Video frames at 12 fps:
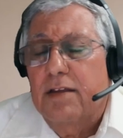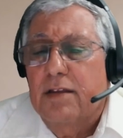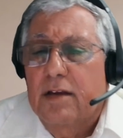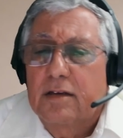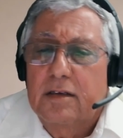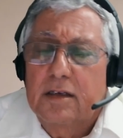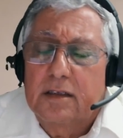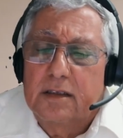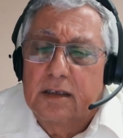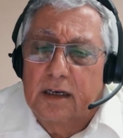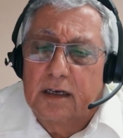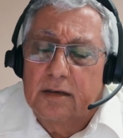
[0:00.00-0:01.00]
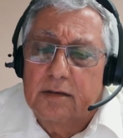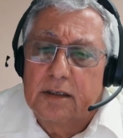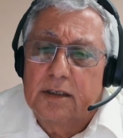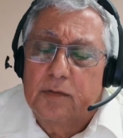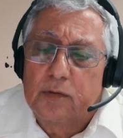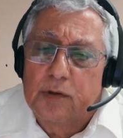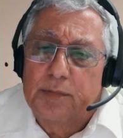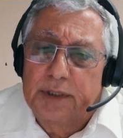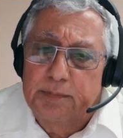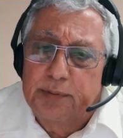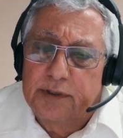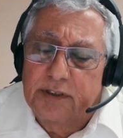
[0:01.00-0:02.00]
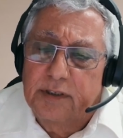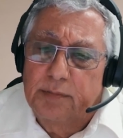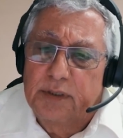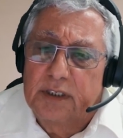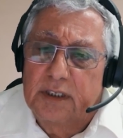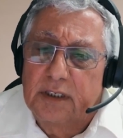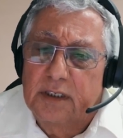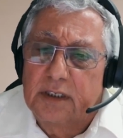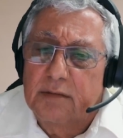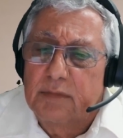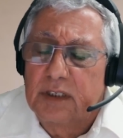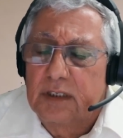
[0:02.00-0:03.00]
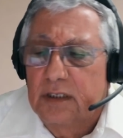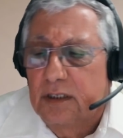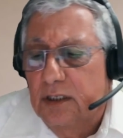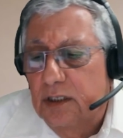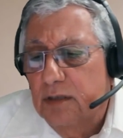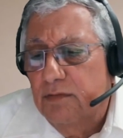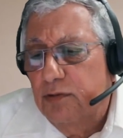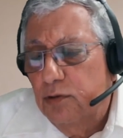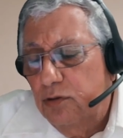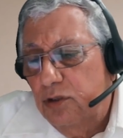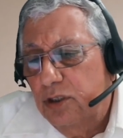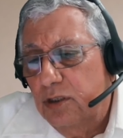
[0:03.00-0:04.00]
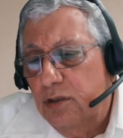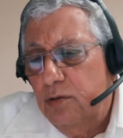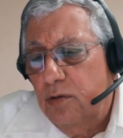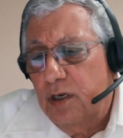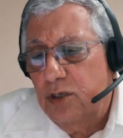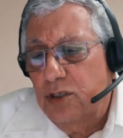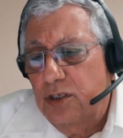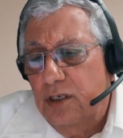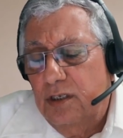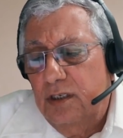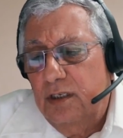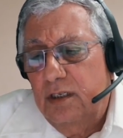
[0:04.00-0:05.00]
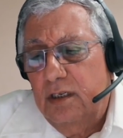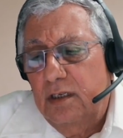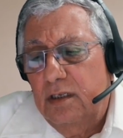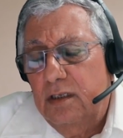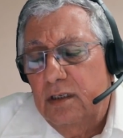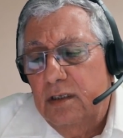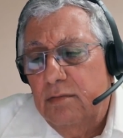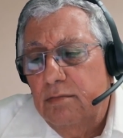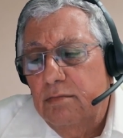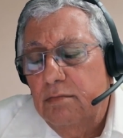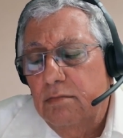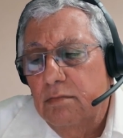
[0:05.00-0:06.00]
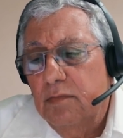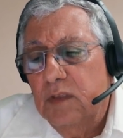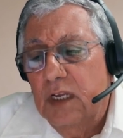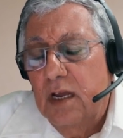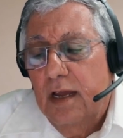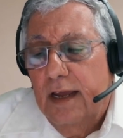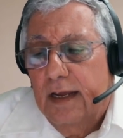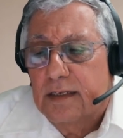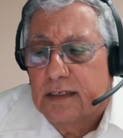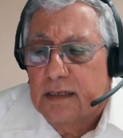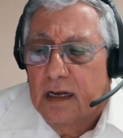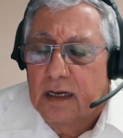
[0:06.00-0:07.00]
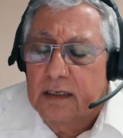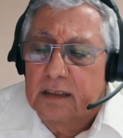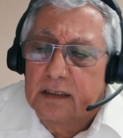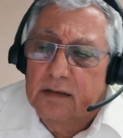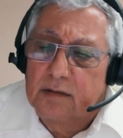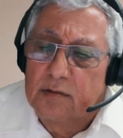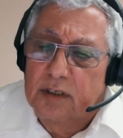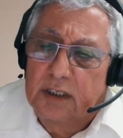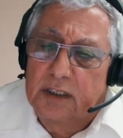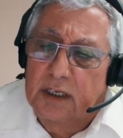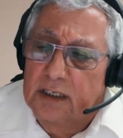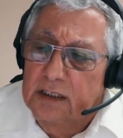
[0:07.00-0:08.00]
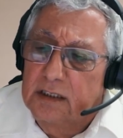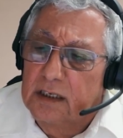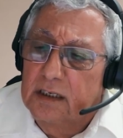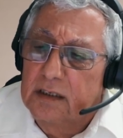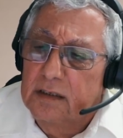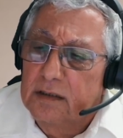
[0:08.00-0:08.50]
think that it will be possible in the near future to actually extract all the data